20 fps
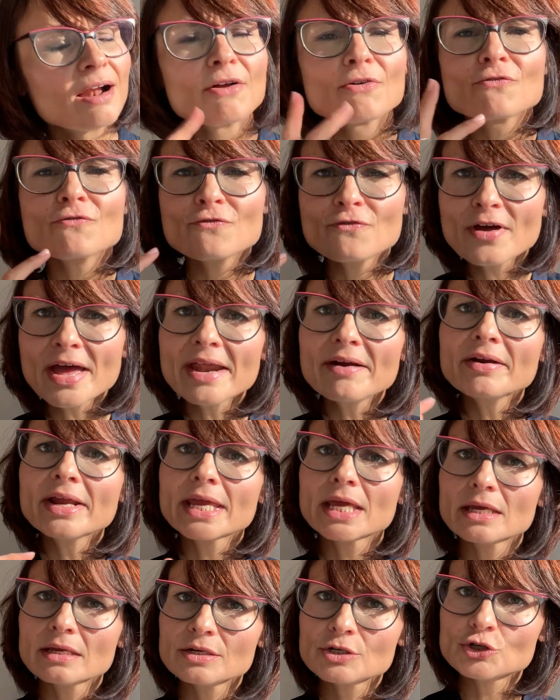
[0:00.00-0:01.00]
Very
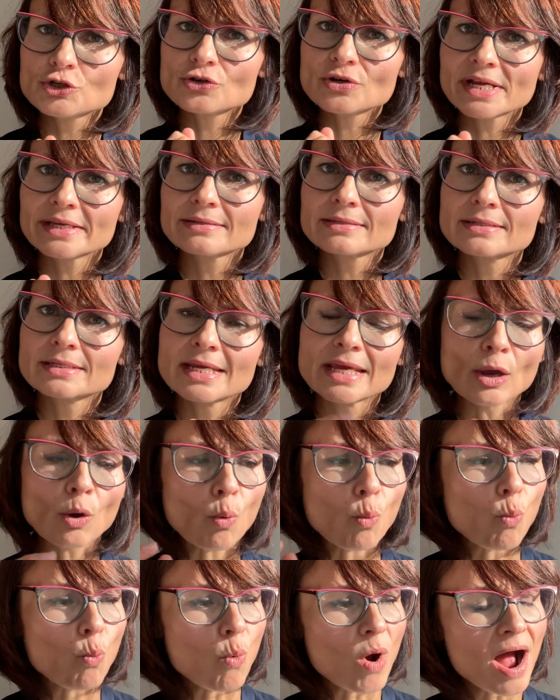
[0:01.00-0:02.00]
interesting.
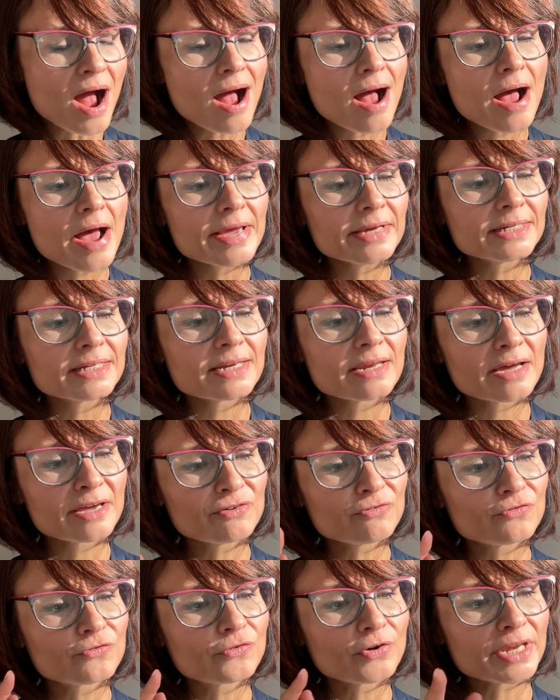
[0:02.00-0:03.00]
Why did I
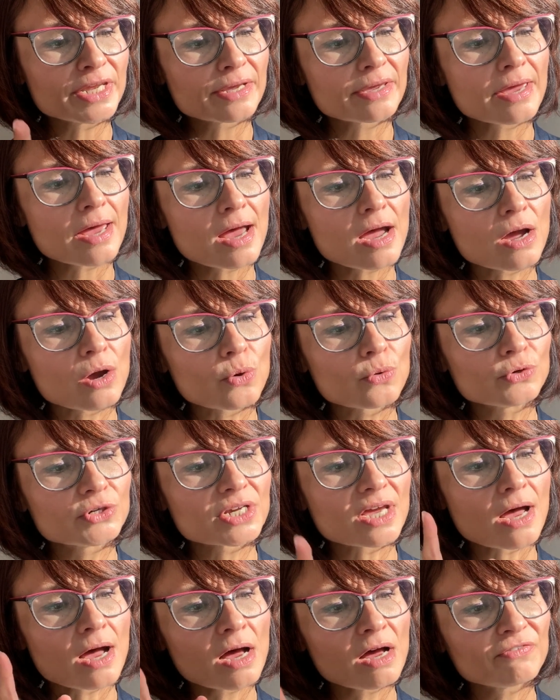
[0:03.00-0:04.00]
freak out
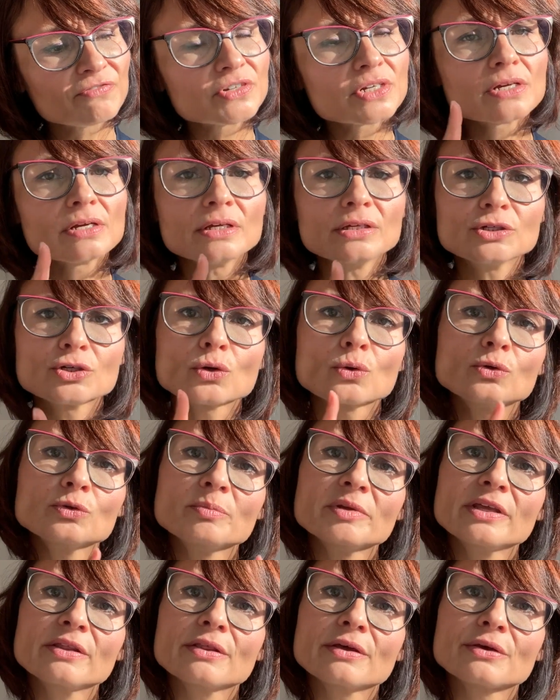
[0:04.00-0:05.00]
after he told
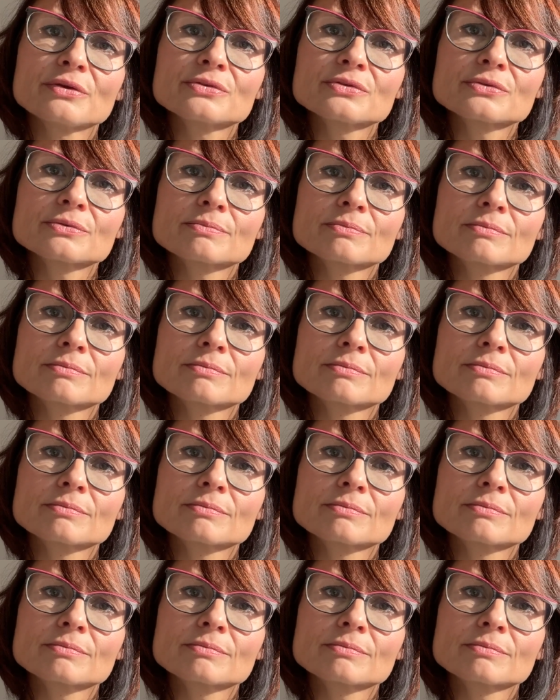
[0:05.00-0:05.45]
me this?